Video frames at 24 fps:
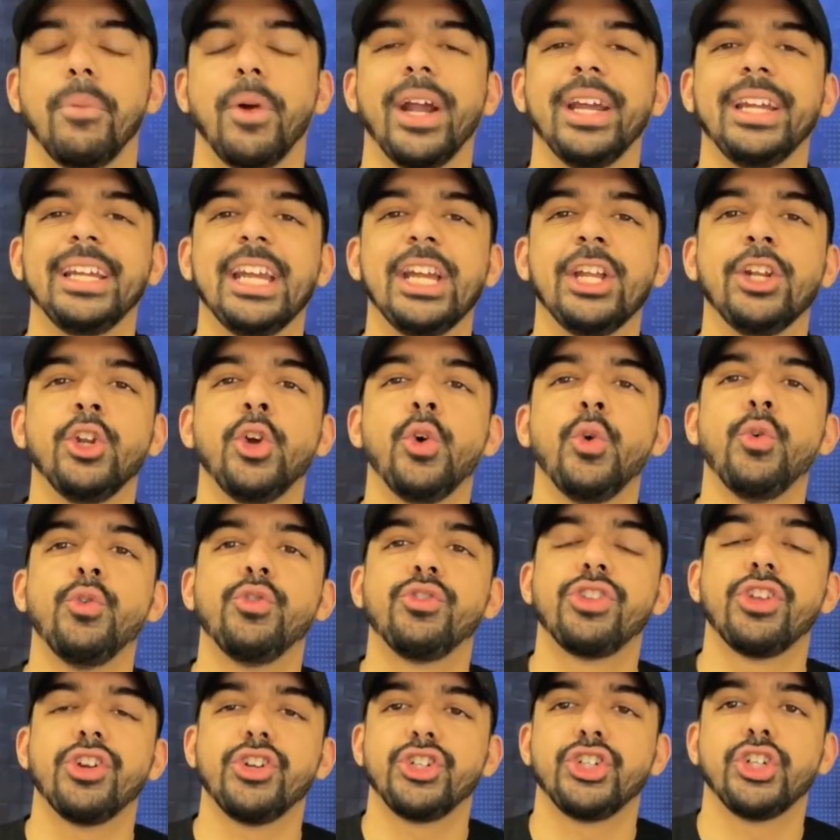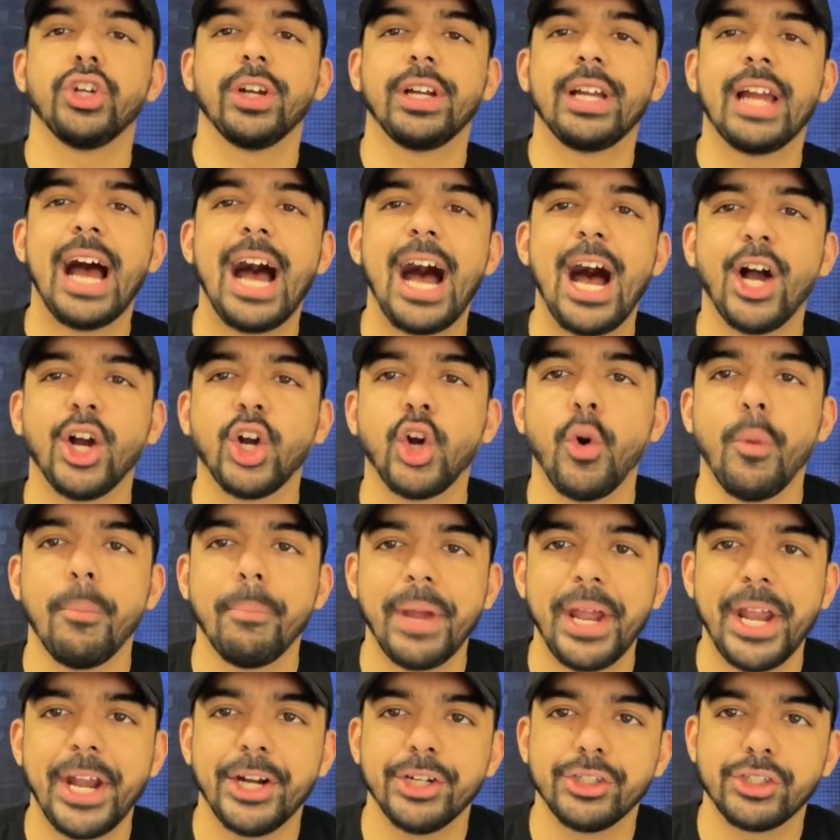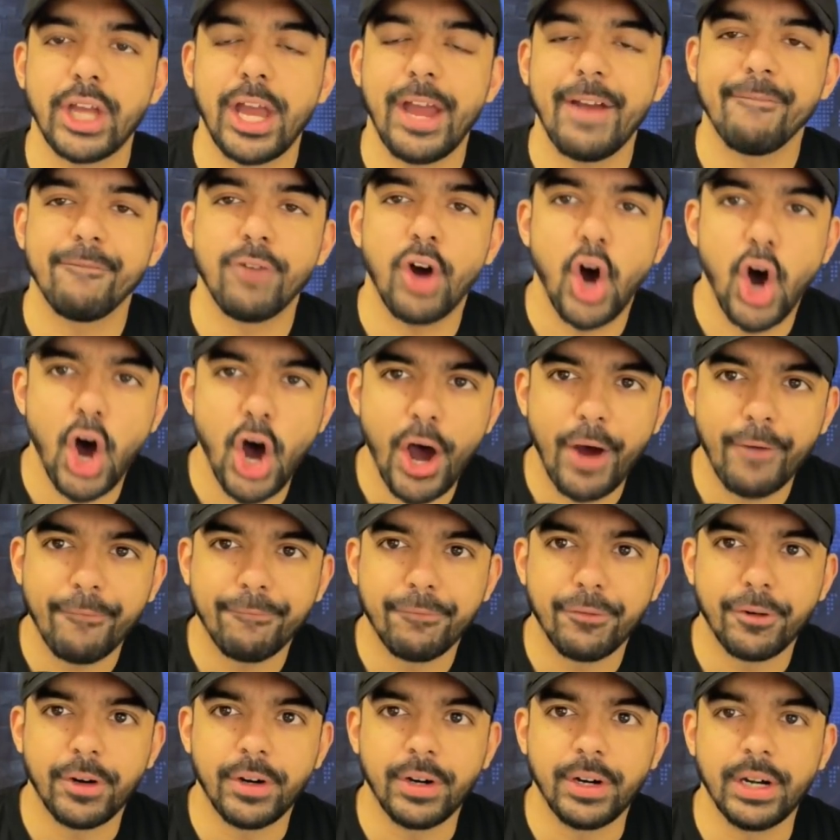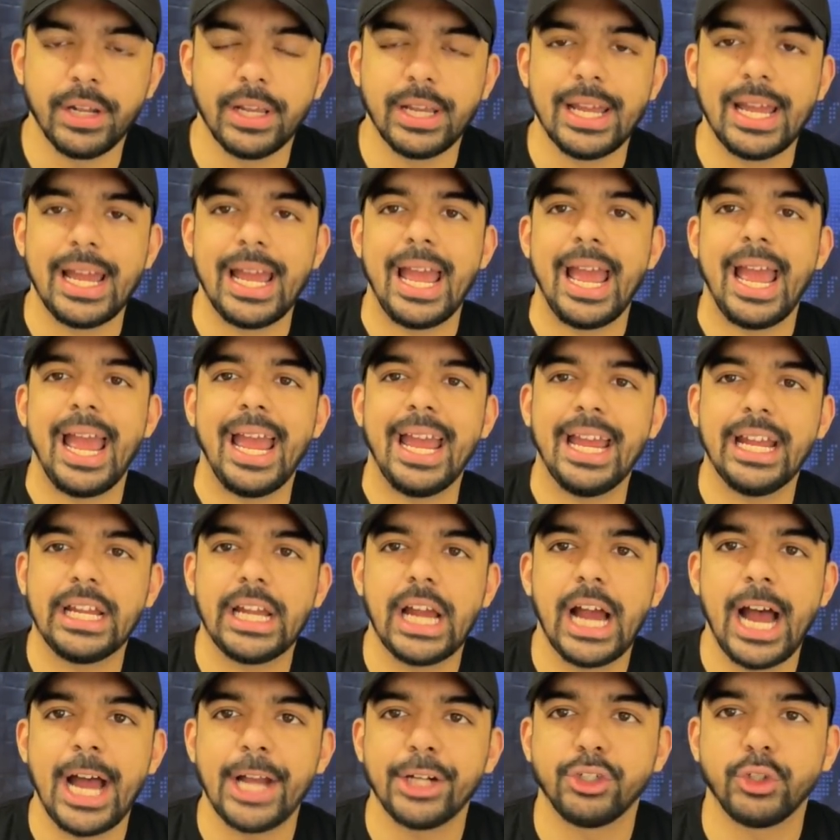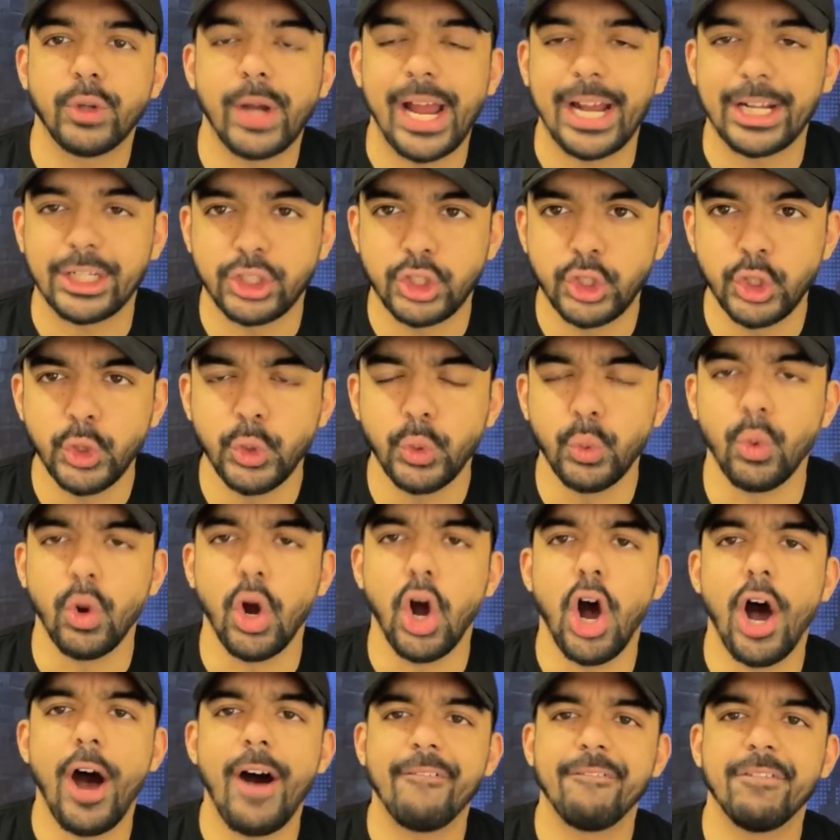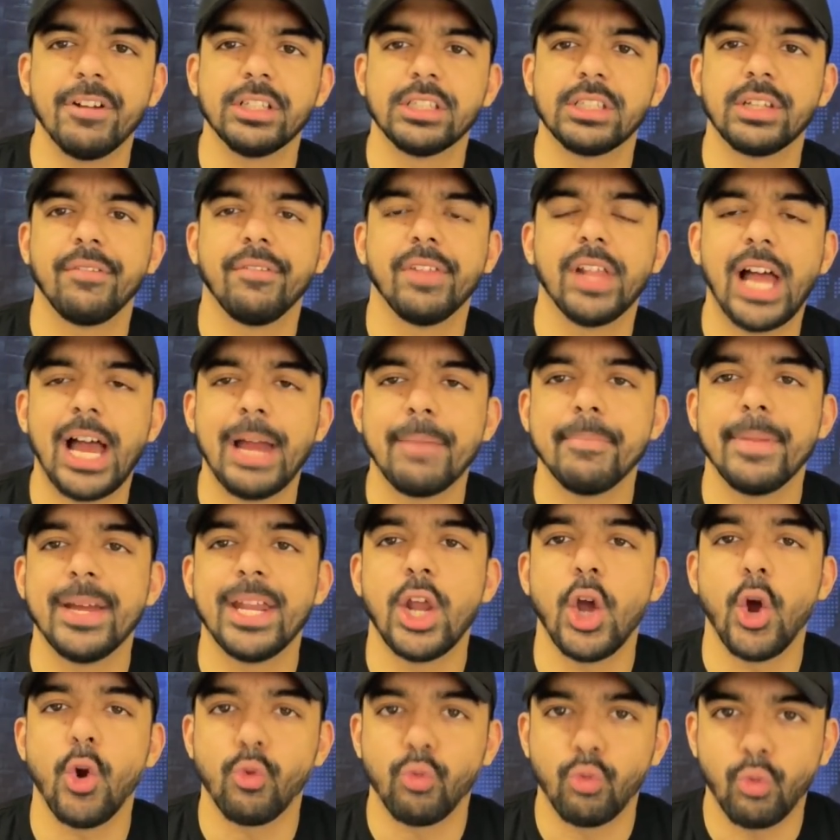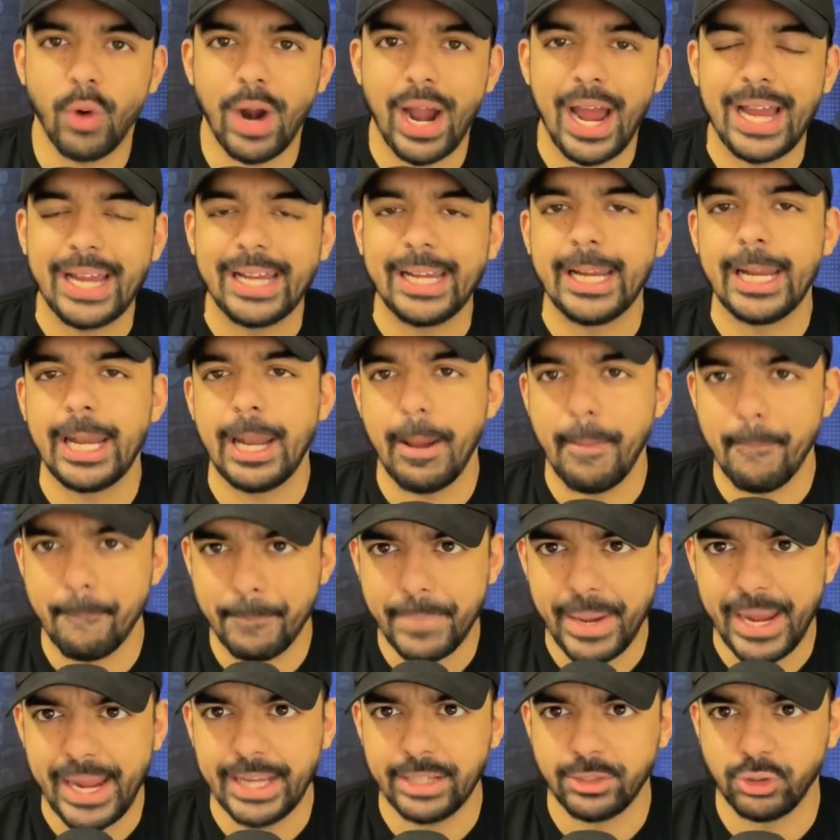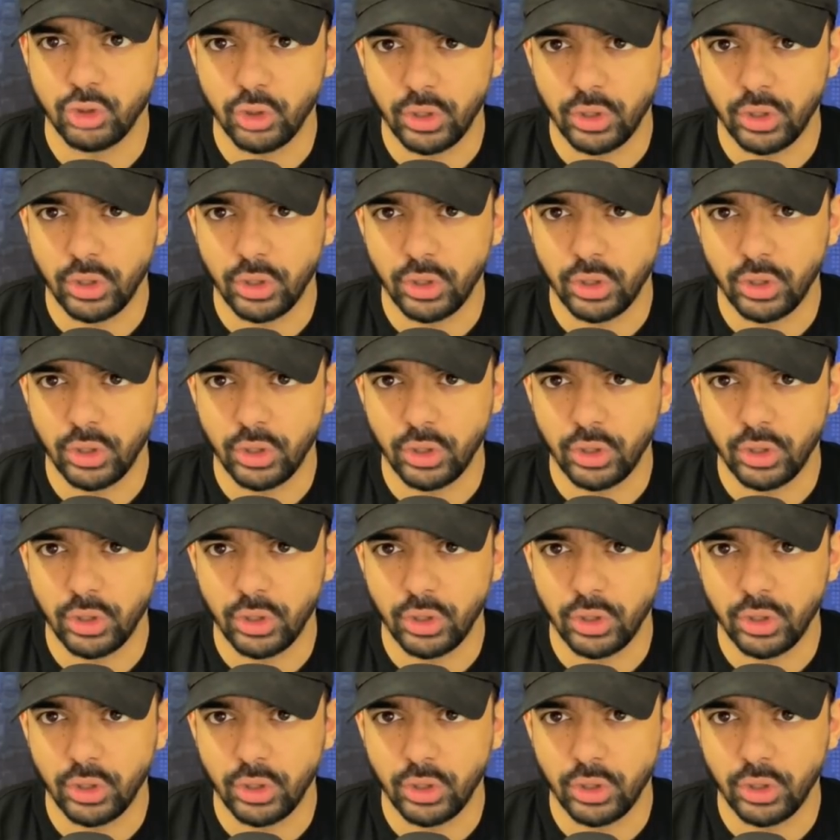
Breaking news, the Chicago Bears have offered a contract to offensive lineman Ryan Bates.